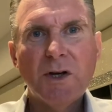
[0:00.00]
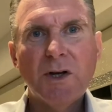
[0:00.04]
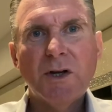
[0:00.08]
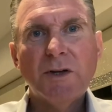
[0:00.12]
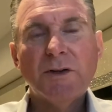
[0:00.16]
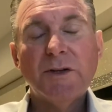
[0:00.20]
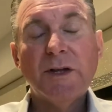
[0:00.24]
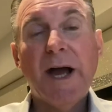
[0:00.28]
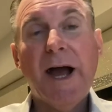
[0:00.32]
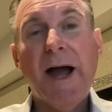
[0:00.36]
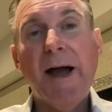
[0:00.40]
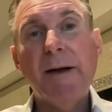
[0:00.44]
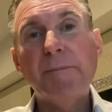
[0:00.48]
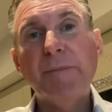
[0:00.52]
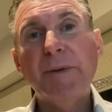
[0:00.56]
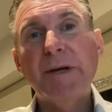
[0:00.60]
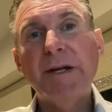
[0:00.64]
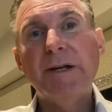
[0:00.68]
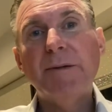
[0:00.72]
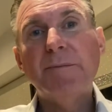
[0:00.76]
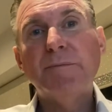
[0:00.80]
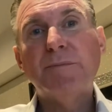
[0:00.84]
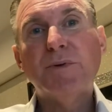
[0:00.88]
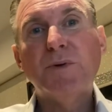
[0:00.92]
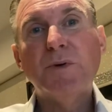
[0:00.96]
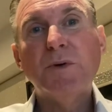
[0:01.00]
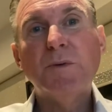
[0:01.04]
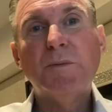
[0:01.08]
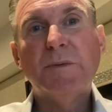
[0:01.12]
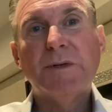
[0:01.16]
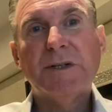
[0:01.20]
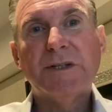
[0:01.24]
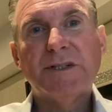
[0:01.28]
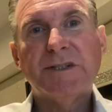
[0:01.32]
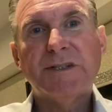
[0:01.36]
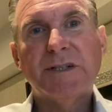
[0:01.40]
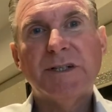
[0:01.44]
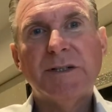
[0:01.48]
There have been
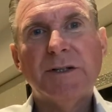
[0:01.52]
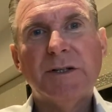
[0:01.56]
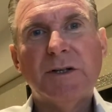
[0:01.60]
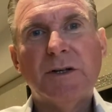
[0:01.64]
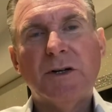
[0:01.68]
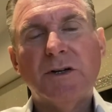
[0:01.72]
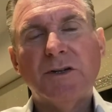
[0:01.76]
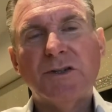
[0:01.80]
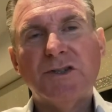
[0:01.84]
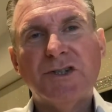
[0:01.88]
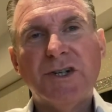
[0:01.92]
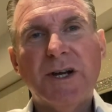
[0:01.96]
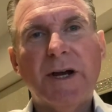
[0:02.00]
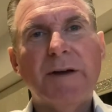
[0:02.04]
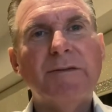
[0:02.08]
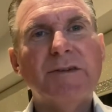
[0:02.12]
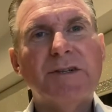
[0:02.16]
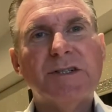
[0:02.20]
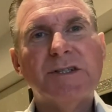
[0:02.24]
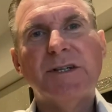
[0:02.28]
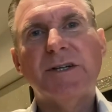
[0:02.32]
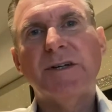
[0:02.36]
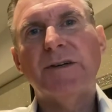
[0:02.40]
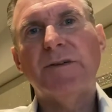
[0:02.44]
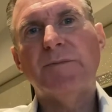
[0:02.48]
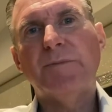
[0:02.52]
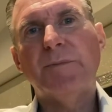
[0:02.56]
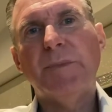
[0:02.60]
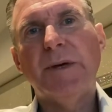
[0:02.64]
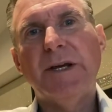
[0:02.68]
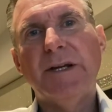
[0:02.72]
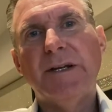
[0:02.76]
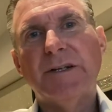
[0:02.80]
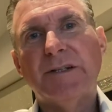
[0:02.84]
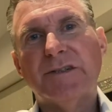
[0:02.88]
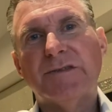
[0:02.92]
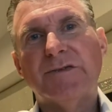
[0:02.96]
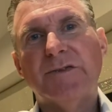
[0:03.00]
improvements in the longevity of
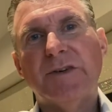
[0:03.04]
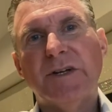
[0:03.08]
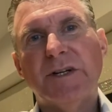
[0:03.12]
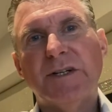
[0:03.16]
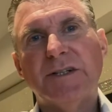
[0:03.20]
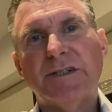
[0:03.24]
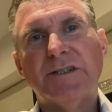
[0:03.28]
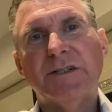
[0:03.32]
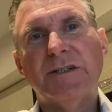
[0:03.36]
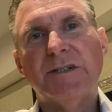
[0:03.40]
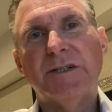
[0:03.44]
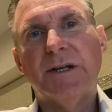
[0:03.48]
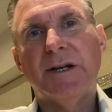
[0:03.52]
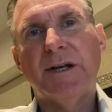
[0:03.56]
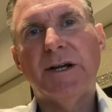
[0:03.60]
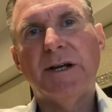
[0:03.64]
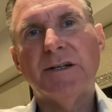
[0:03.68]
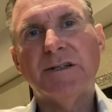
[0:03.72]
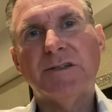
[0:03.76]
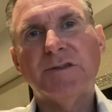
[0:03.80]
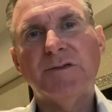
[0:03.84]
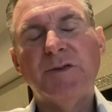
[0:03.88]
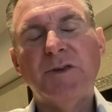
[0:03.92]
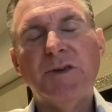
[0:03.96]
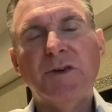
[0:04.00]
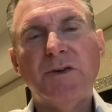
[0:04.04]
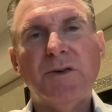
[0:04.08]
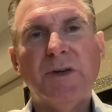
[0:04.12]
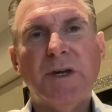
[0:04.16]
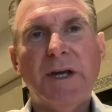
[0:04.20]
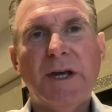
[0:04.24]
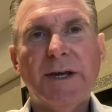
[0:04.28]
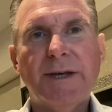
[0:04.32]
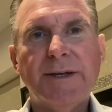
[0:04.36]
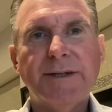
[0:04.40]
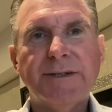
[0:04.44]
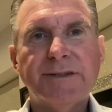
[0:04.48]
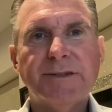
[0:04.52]
penis fillers in the last few
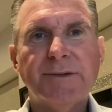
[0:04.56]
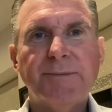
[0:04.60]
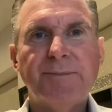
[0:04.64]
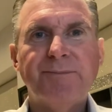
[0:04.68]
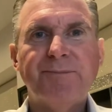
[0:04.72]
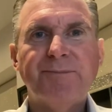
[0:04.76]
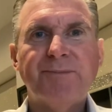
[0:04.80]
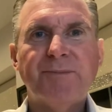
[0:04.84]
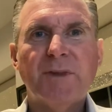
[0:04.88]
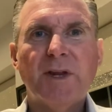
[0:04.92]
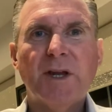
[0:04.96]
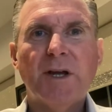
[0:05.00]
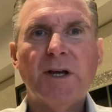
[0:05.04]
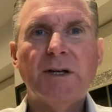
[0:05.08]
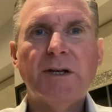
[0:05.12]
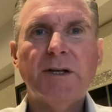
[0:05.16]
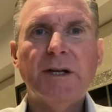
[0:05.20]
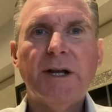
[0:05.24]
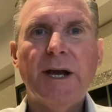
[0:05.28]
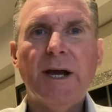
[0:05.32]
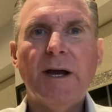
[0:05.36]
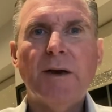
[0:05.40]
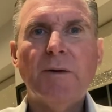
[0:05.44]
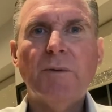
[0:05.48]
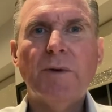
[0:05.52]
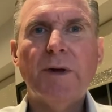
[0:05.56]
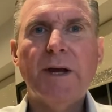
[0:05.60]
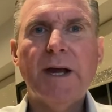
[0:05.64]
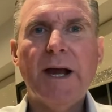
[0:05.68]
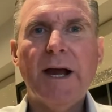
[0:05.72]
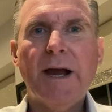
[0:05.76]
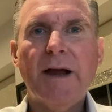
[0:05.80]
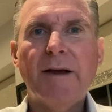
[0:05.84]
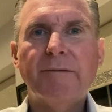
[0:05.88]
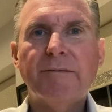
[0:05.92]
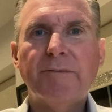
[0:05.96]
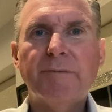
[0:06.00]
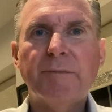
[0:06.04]
years, and now we
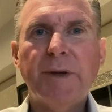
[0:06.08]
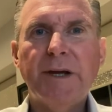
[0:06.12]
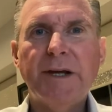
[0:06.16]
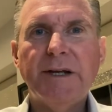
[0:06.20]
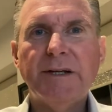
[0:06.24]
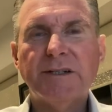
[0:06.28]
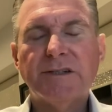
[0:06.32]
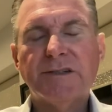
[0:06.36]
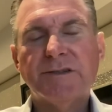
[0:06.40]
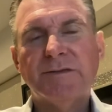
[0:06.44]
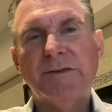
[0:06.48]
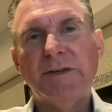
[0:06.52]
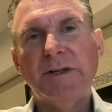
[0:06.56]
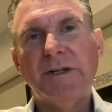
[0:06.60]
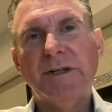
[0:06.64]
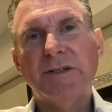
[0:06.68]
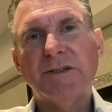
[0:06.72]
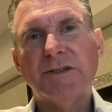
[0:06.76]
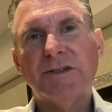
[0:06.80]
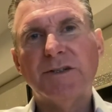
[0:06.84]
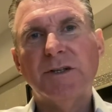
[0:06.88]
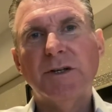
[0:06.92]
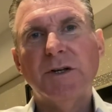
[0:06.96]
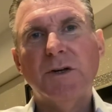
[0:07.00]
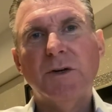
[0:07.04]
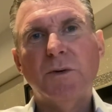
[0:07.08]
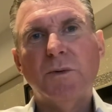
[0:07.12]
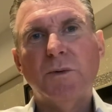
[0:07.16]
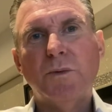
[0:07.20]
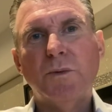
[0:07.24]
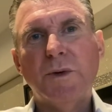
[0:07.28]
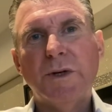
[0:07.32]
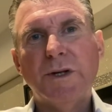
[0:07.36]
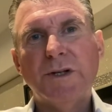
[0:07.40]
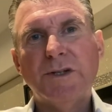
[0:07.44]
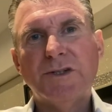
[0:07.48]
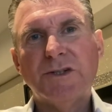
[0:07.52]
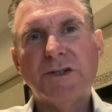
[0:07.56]
have penis fillers
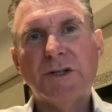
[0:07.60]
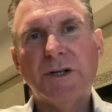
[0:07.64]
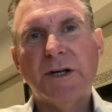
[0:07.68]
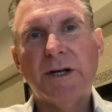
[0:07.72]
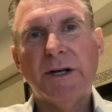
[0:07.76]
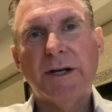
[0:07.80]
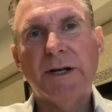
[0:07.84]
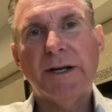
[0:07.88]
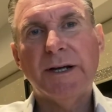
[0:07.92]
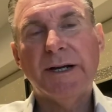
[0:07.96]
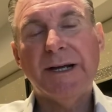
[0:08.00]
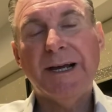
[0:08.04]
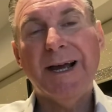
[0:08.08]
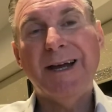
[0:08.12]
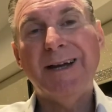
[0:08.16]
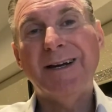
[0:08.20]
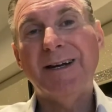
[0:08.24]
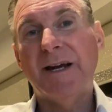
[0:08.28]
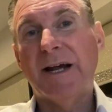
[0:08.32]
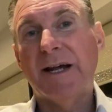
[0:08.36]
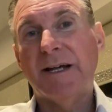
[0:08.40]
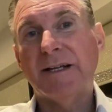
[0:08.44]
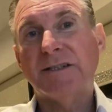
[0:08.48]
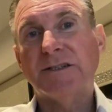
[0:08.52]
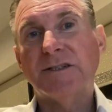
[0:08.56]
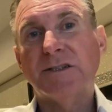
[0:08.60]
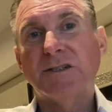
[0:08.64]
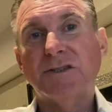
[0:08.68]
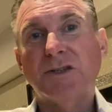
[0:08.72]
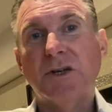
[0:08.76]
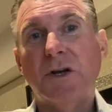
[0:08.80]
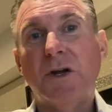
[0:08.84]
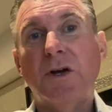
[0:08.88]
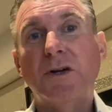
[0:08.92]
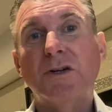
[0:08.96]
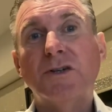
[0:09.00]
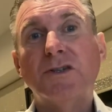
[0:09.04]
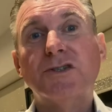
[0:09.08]
which can last as
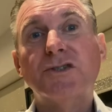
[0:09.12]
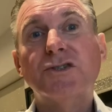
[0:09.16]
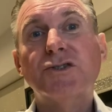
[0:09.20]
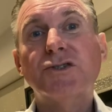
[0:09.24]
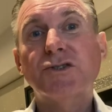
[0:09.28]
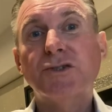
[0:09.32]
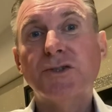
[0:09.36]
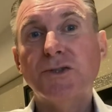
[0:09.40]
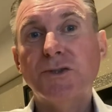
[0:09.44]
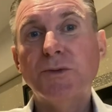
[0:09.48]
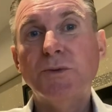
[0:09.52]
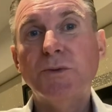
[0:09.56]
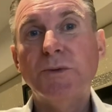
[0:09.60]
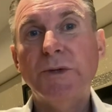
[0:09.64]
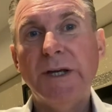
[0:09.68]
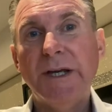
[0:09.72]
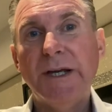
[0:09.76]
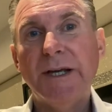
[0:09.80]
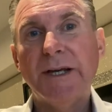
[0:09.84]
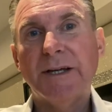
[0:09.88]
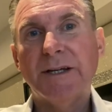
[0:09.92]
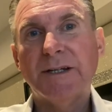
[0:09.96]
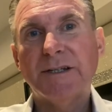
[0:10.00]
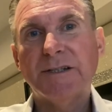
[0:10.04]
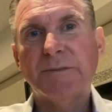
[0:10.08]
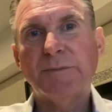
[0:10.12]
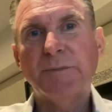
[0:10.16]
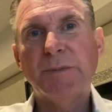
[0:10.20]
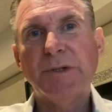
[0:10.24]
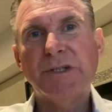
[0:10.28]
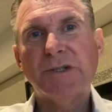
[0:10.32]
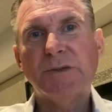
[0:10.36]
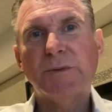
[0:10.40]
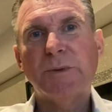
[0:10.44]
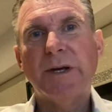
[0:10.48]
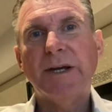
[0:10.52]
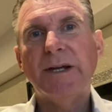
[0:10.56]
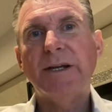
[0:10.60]
long as 2 years
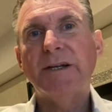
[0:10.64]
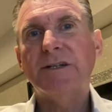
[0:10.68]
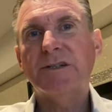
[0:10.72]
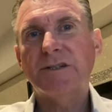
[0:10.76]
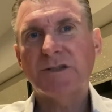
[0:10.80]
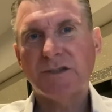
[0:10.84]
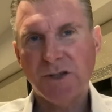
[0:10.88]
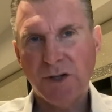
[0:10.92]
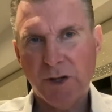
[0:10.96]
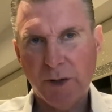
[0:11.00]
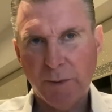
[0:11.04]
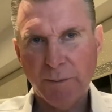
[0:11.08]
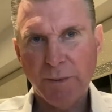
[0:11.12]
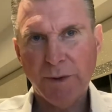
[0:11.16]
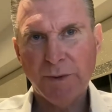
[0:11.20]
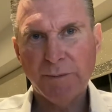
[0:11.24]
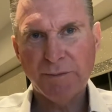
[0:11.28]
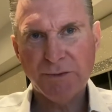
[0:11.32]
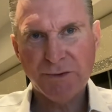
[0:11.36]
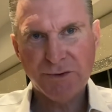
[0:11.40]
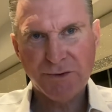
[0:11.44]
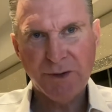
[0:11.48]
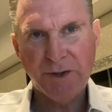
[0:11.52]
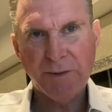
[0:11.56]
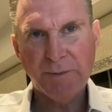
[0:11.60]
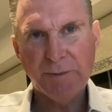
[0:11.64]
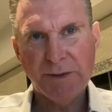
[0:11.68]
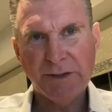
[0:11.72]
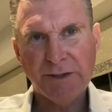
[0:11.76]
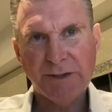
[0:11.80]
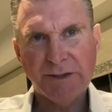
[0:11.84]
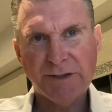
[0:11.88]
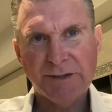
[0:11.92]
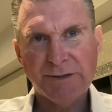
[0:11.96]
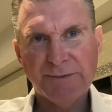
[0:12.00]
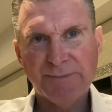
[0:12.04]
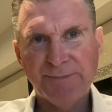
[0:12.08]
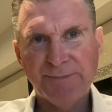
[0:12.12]
between top-up treatments.